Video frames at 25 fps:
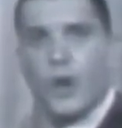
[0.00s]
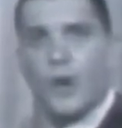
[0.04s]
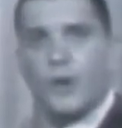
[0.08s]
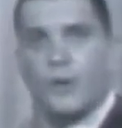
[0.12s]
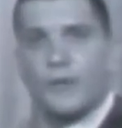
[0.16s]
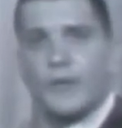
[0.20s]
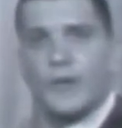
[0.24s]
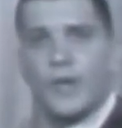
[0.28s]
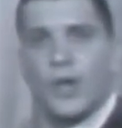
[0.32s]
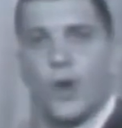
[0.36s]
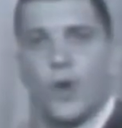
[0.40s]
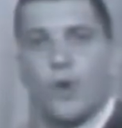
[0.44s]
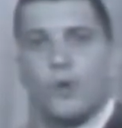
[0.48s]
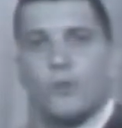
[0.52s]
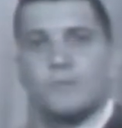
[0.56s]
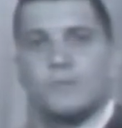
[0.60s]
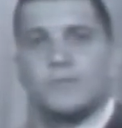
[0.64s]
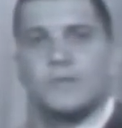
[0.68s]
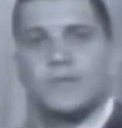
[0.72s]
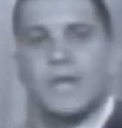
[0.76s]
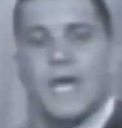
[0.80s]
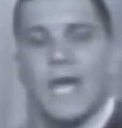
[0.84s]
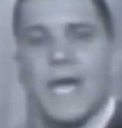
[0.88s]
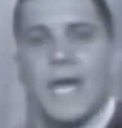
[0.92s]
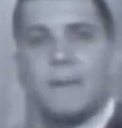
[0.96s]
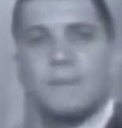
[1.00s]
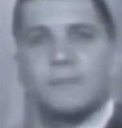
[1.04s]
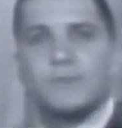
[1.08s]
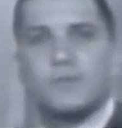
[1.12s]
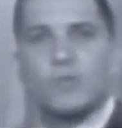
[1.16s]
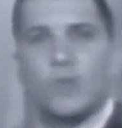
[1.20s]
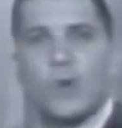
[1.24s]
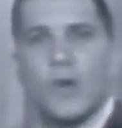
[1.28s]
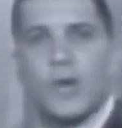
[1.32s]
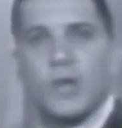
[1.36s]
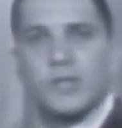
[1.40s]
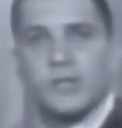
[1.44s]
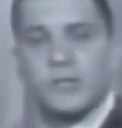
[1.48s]
on the ohms times
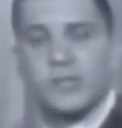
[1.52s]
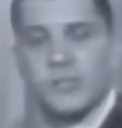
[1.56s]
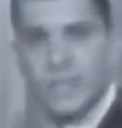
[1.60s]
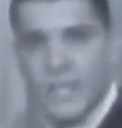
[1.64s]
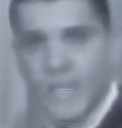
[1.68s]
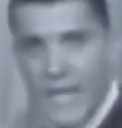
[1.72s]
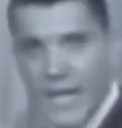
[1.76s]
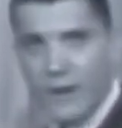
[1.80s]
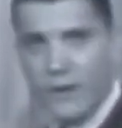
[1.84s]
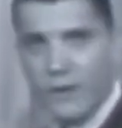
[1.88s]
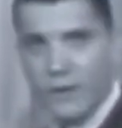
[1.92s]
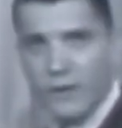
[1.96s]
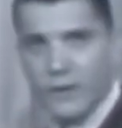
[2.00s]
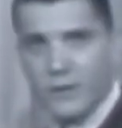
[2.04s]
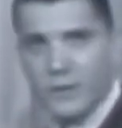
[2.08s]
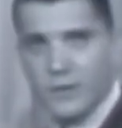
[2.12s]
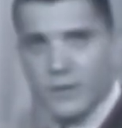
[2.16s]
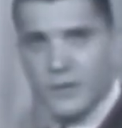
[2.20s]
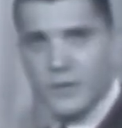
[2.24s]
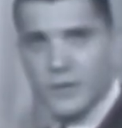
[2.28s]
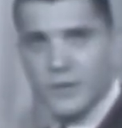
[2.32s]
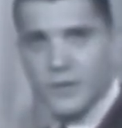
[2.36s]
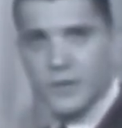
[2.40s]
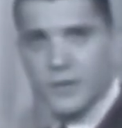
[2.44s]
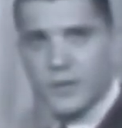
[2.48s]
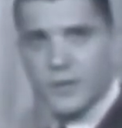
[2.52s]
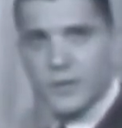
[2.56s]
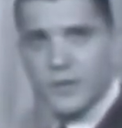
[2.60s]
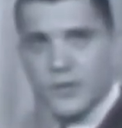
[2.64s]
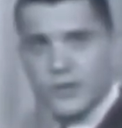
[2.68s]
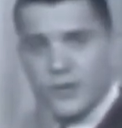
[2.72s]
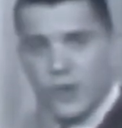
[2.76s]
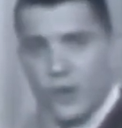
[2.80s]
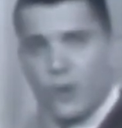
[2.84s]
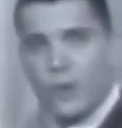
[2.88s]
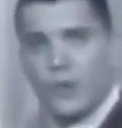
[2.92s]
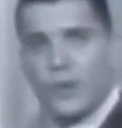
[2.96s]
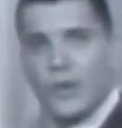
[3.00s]
1 scale.
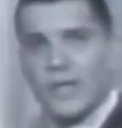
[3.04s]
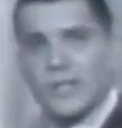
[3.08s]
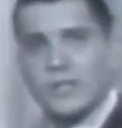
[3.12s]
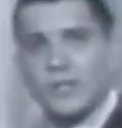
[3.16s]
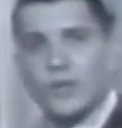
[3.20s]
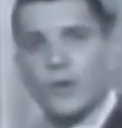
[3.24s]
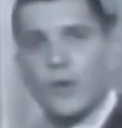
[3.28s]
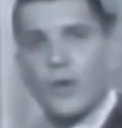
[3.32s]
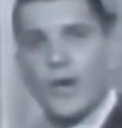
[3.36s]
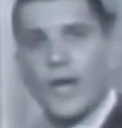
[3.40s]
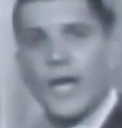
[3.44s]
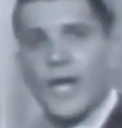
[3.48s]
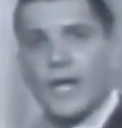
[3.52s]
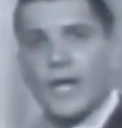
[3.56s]
So let's go